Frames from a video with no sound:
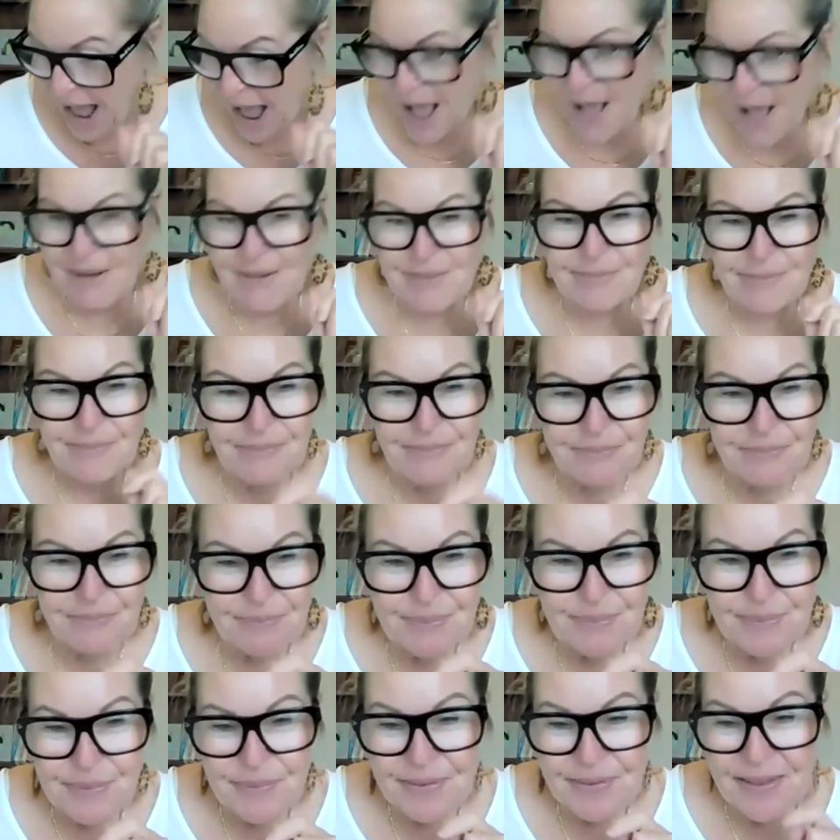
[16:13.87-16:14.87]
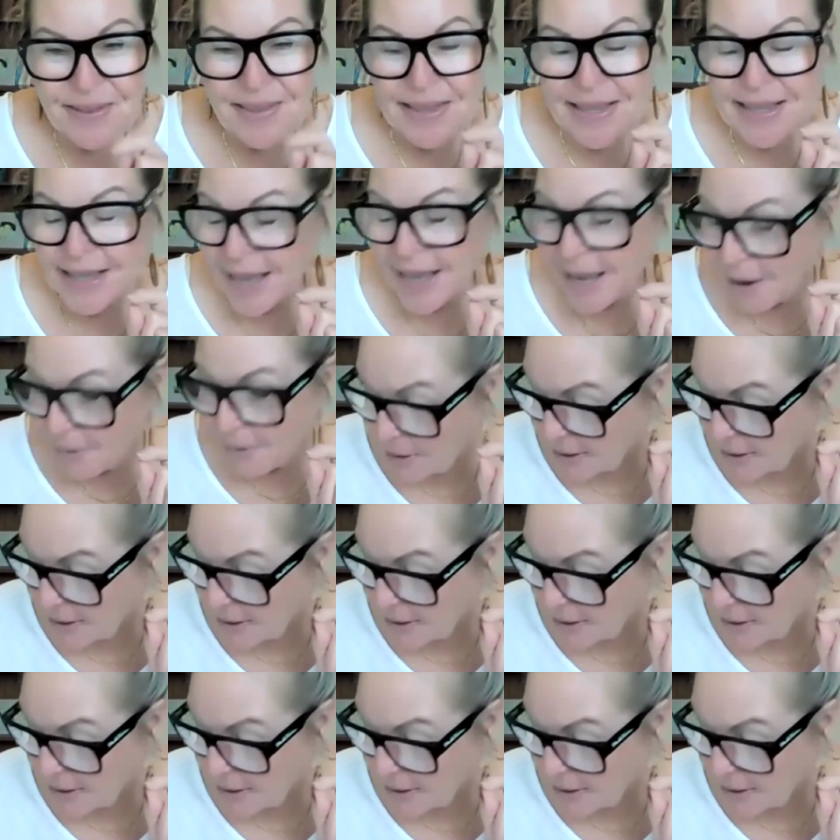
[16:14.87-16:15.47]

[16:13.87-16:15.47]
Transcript: Now,